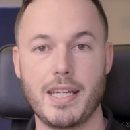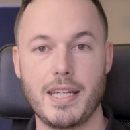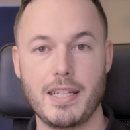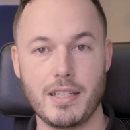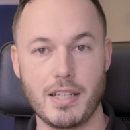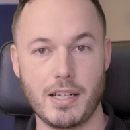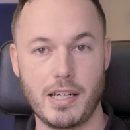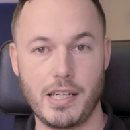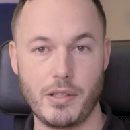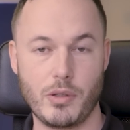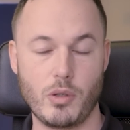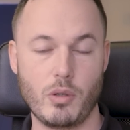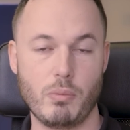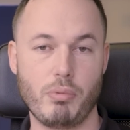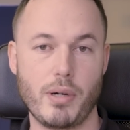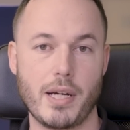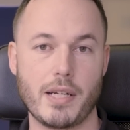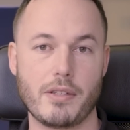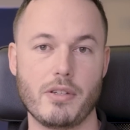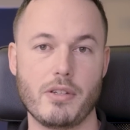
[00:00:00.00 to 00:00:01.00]
in clinical
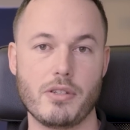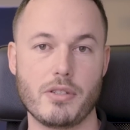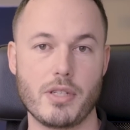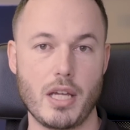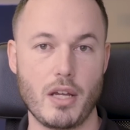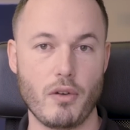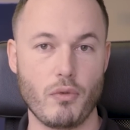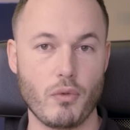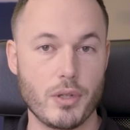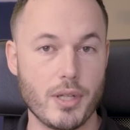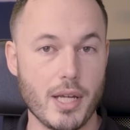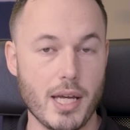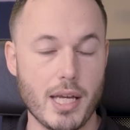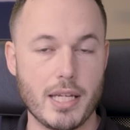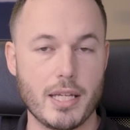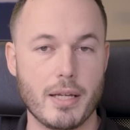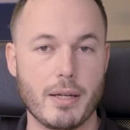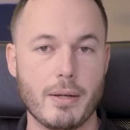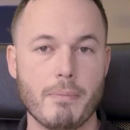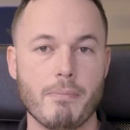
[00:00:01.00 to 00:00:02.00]
practice every
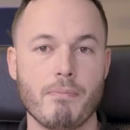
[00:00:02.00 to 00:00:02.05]
day.